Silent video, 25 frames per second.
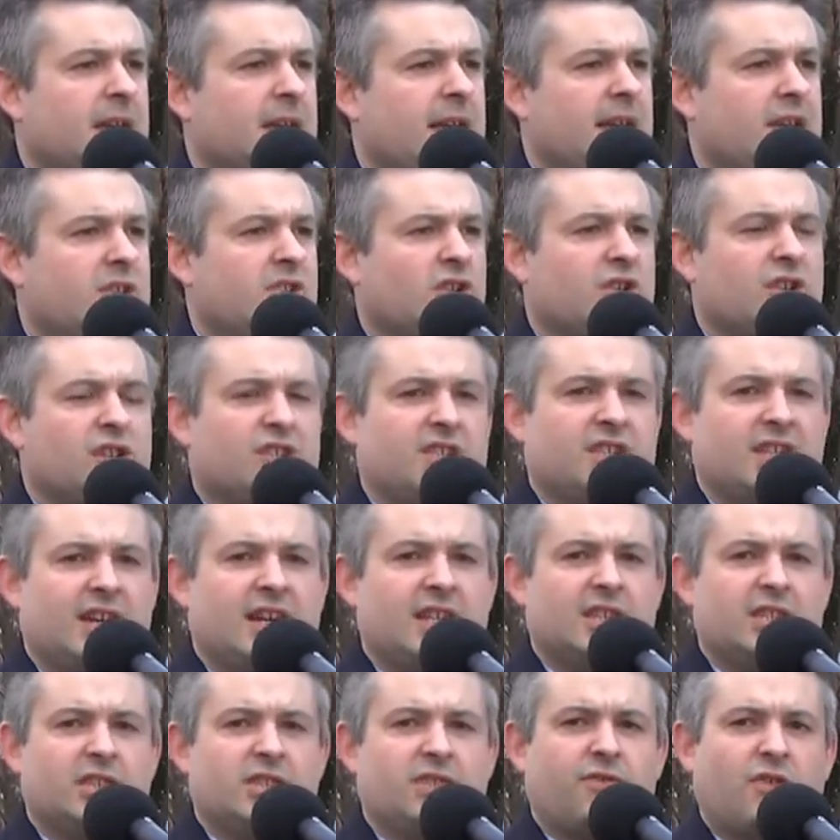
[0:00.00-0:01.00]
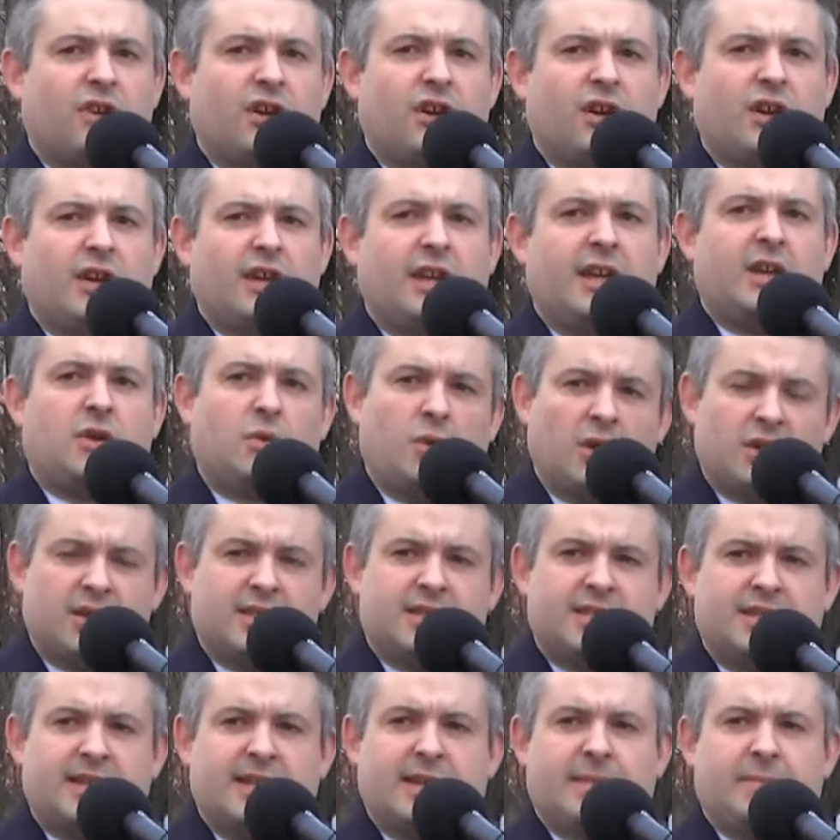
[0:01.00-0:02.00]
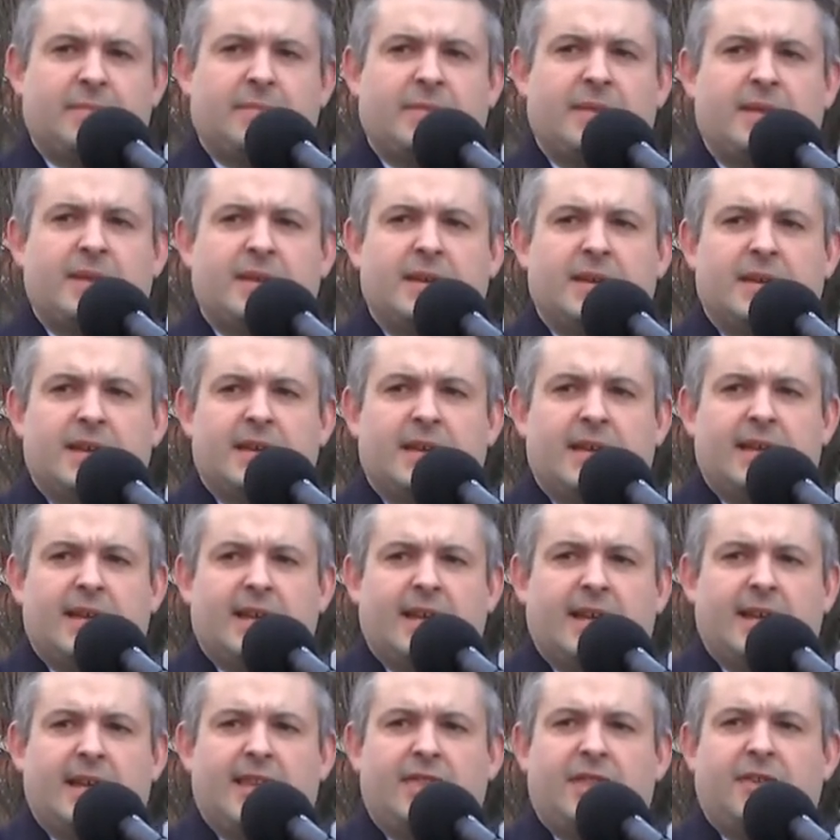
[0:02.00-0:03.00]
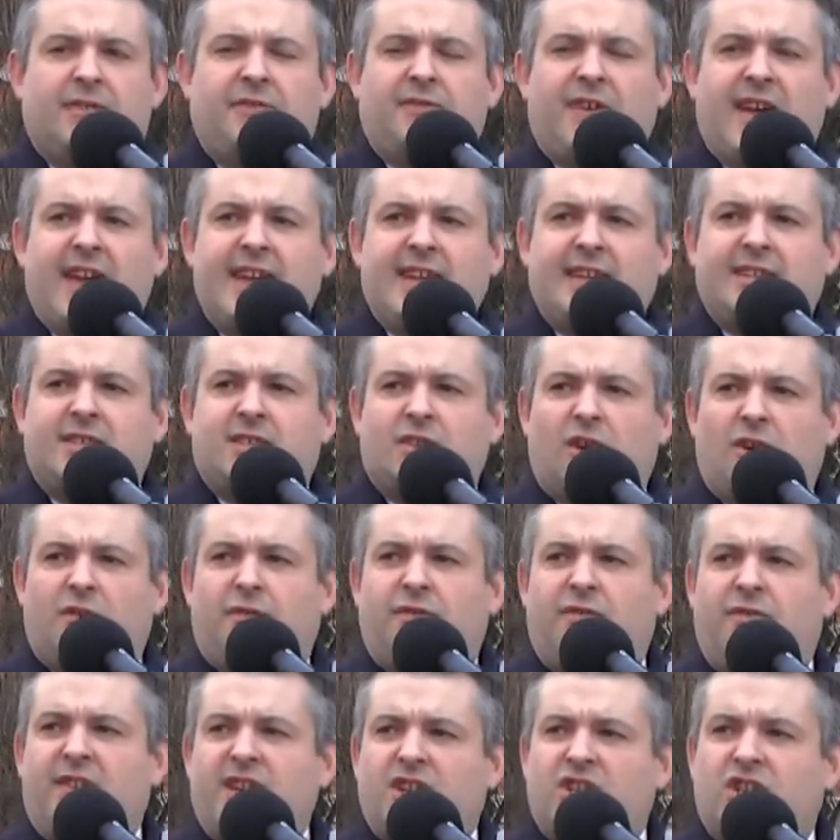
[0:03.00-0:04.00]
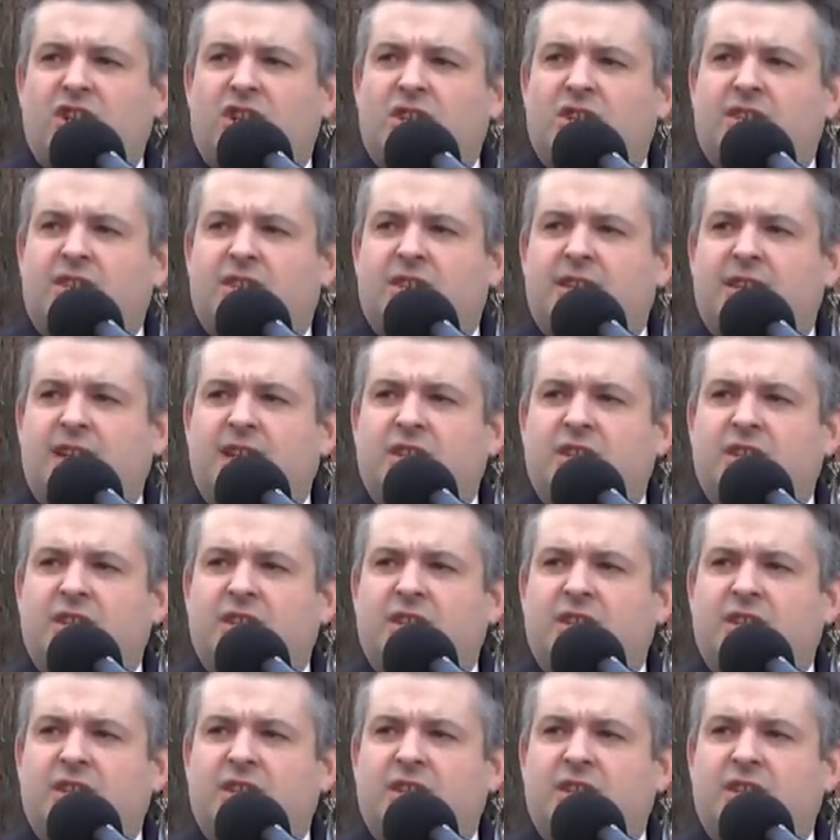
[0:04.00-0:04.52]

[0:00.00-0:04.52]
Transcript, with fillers: he took a stance for equality. In the face of vicious